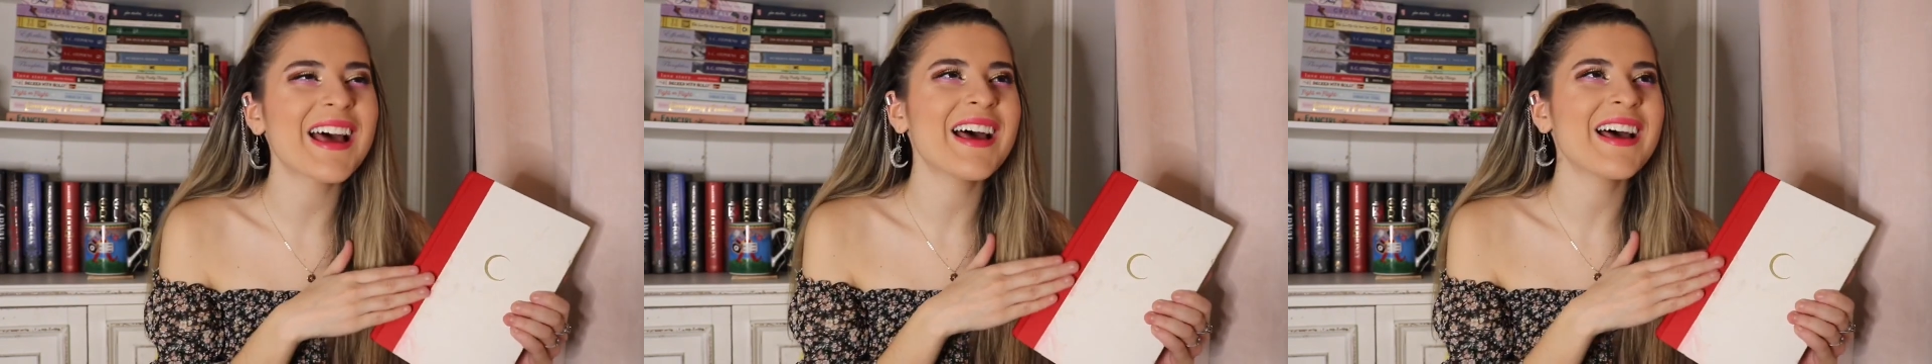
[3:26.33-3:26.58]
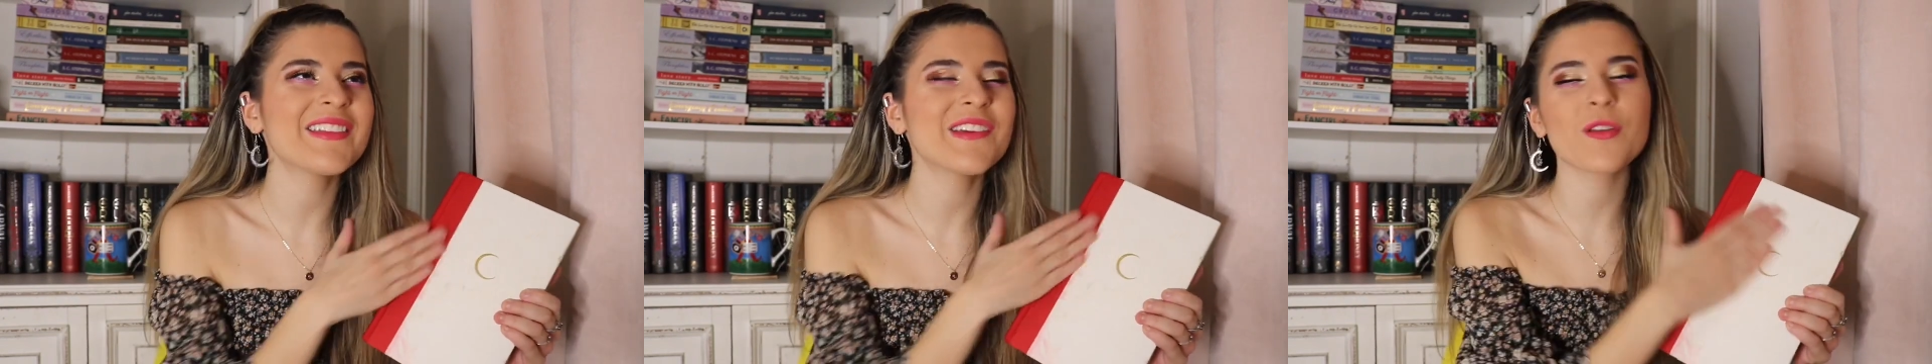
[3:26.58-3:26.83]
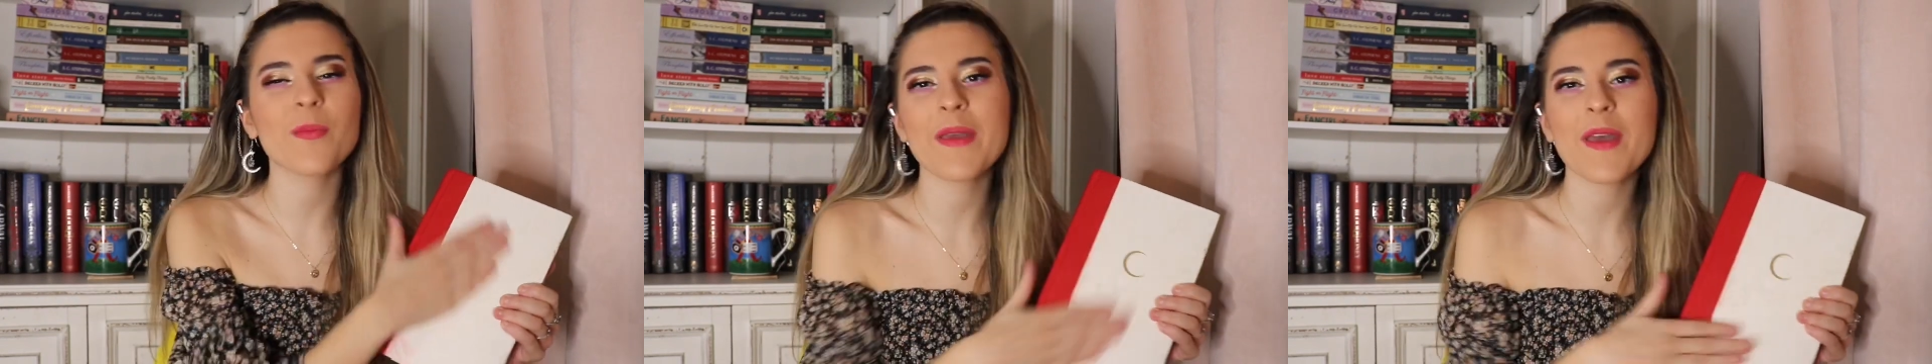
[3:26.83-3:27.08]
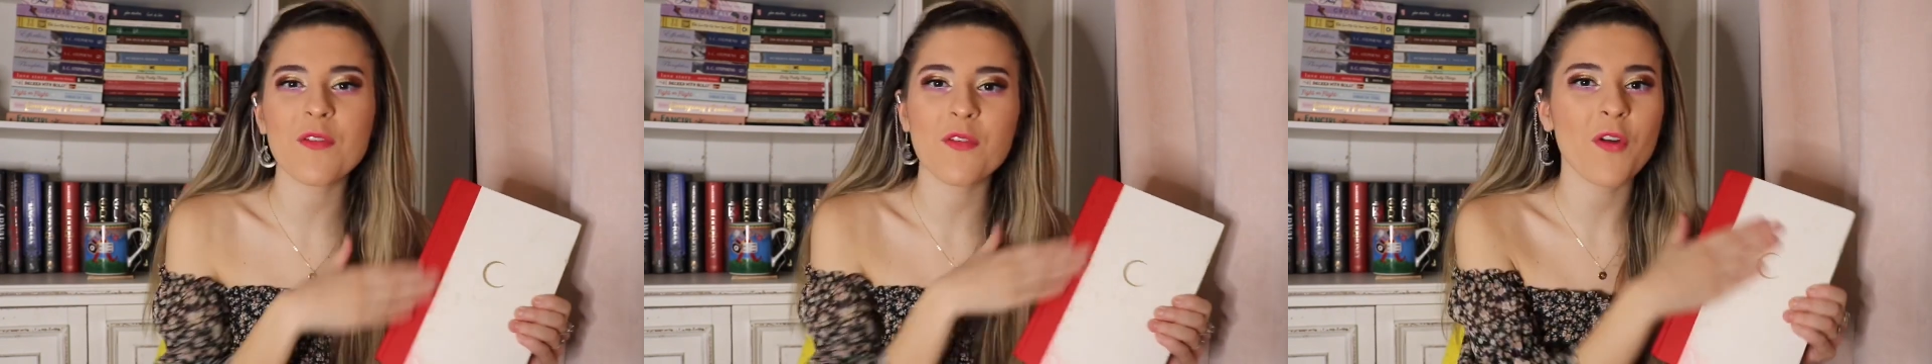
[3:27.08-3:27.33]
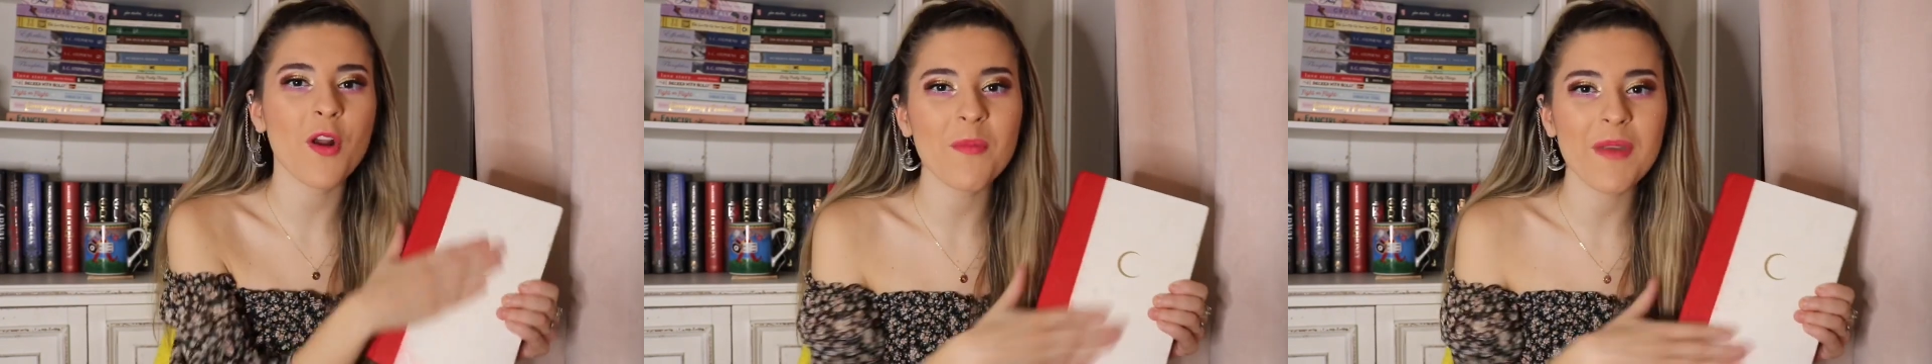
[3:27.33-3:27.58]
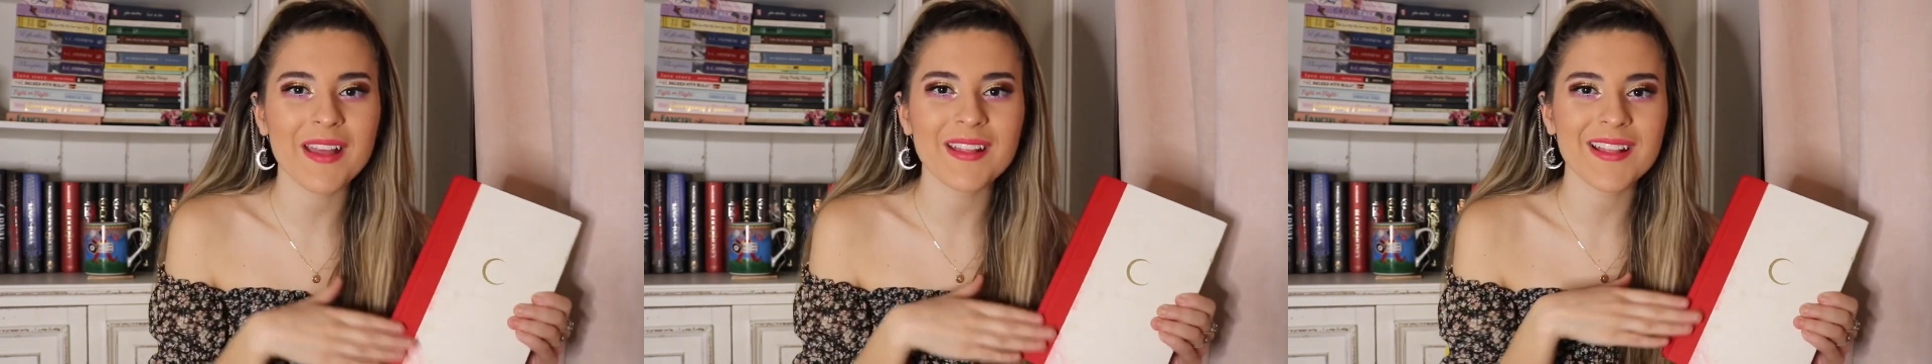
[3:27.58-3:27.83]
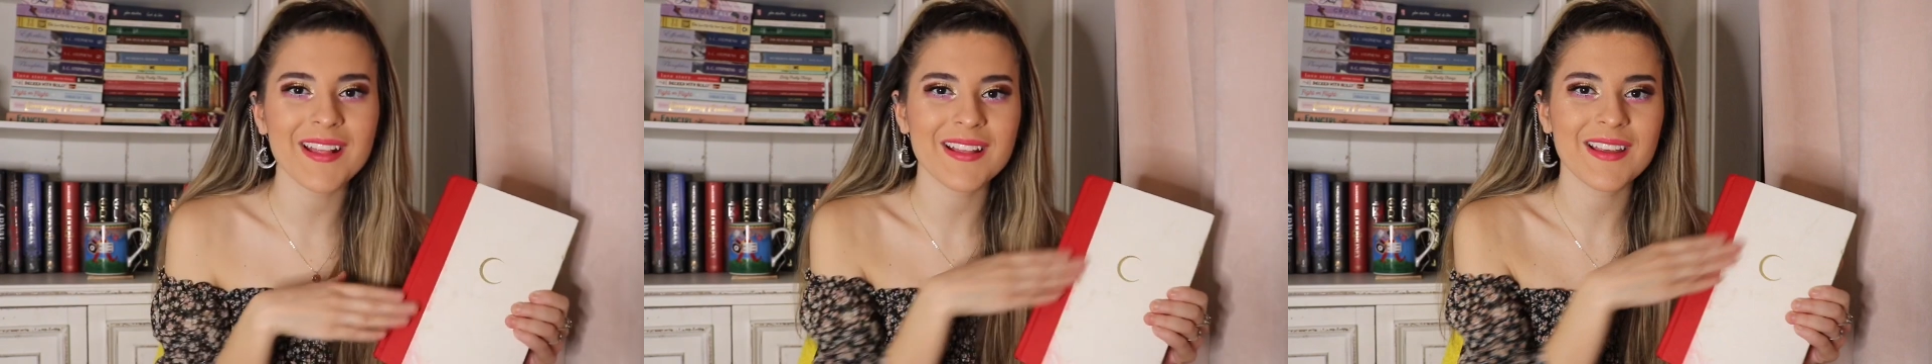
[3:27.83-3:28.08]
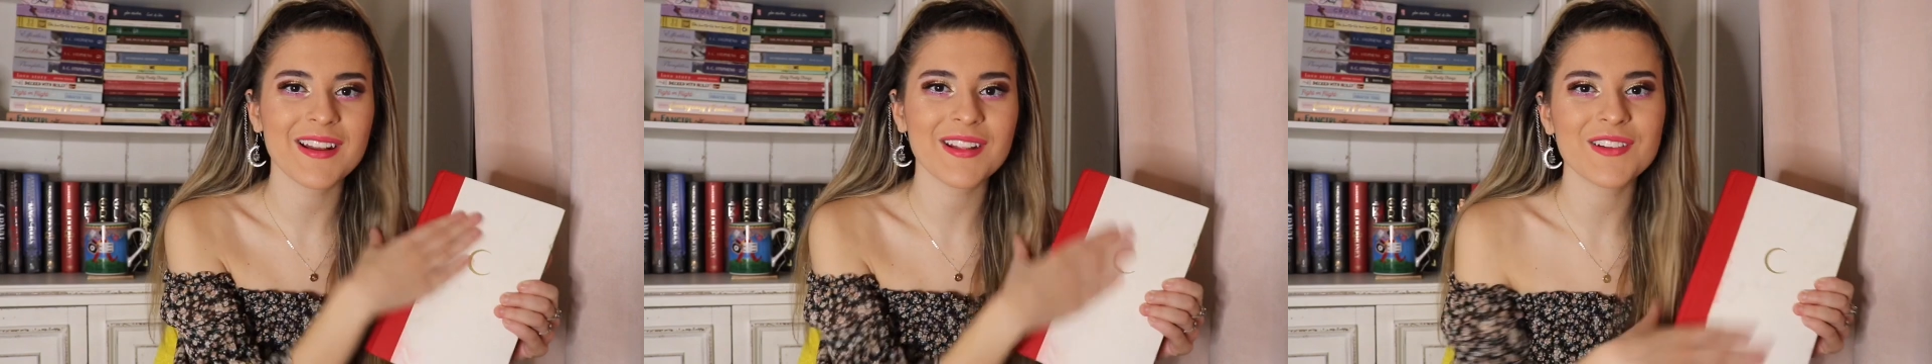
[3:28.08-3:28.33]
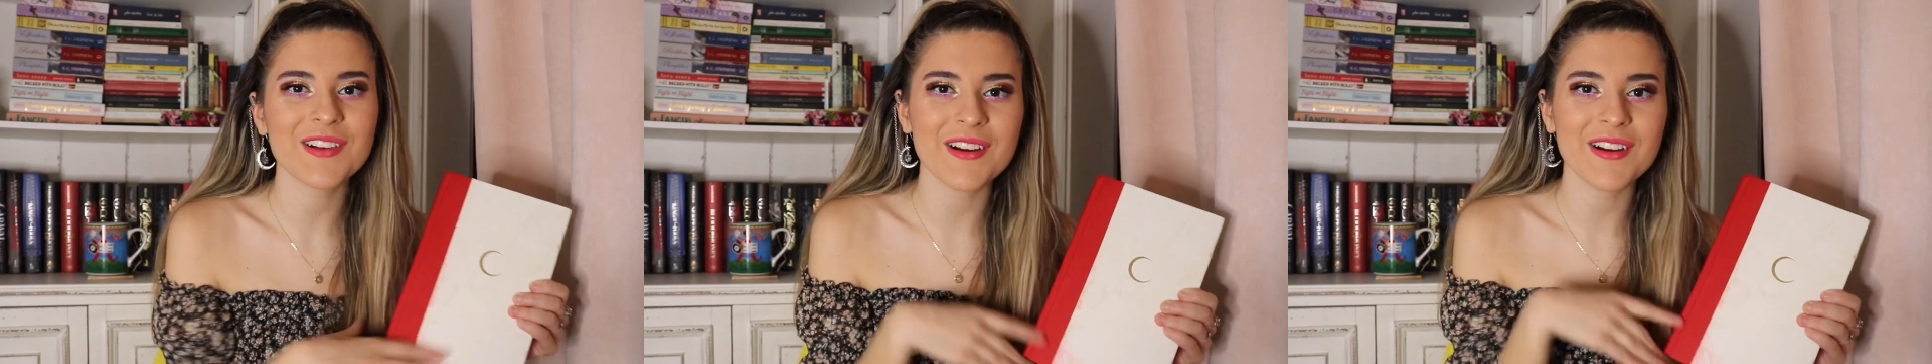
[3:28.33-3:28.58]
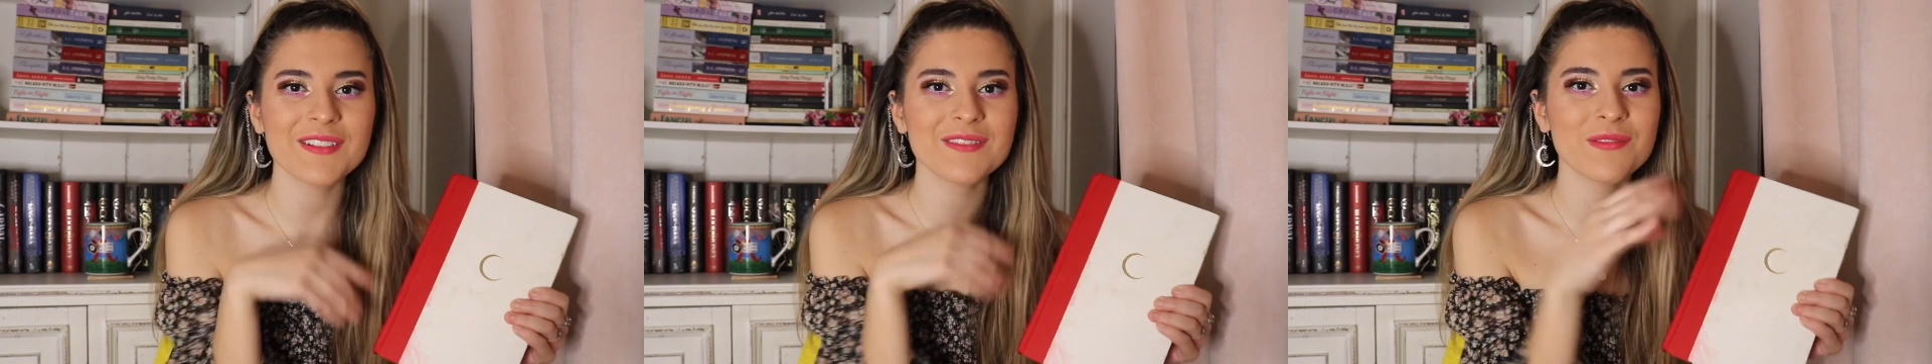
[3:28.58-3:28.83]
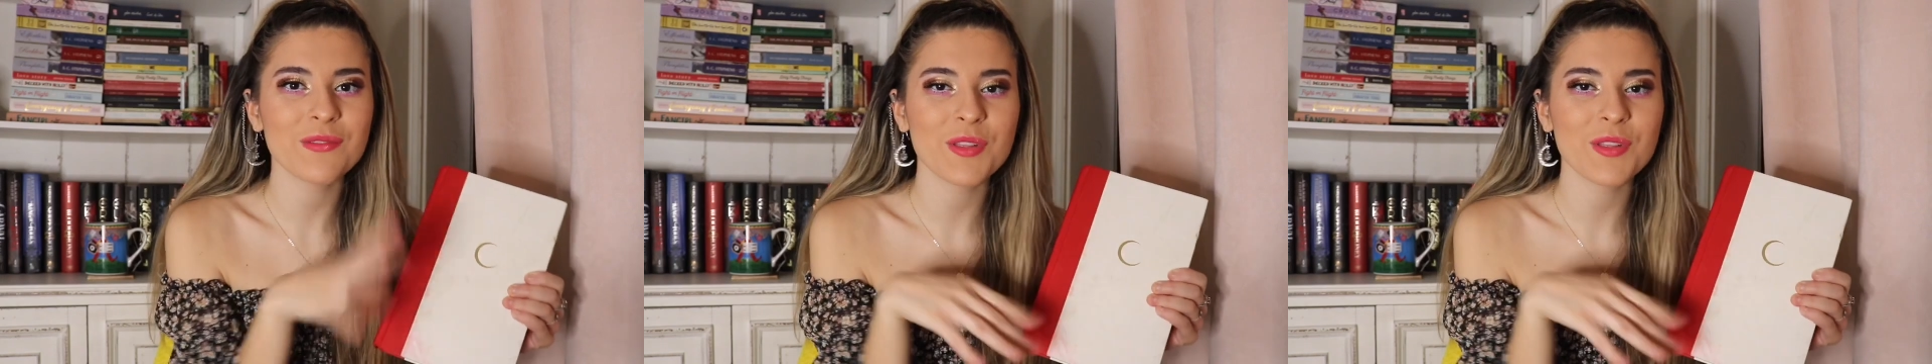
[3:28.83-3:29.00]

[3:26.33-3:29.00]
there's a bit of a romance that's gonna start